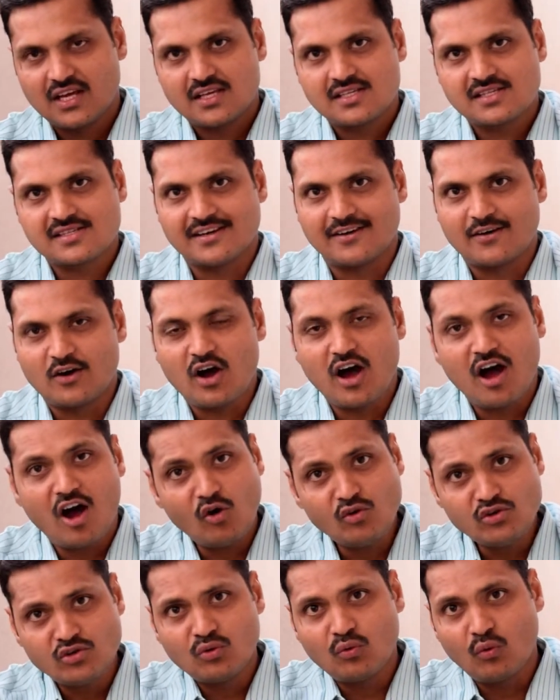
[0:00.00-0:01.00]
So
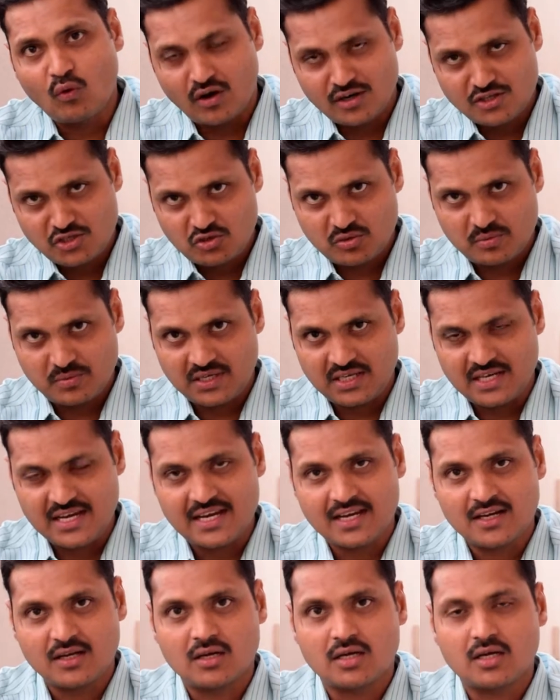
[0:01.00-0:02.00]
how you want to be,
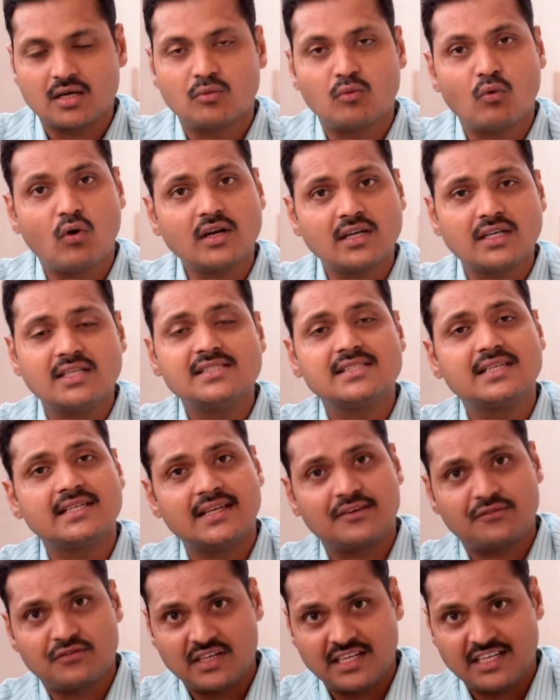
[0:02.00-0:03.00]
and what is the
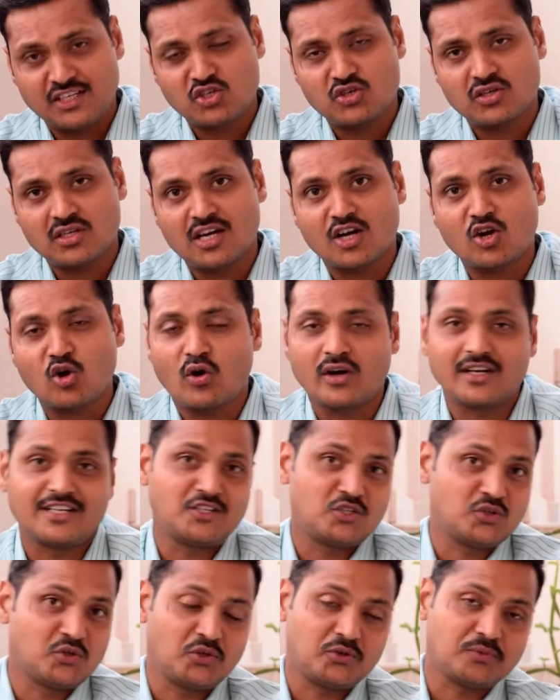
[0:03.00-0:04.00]
definition according
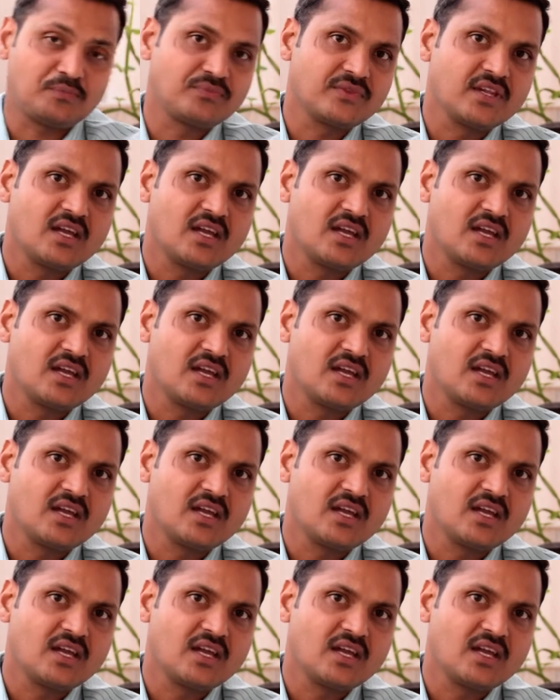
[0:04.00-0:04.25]
to you?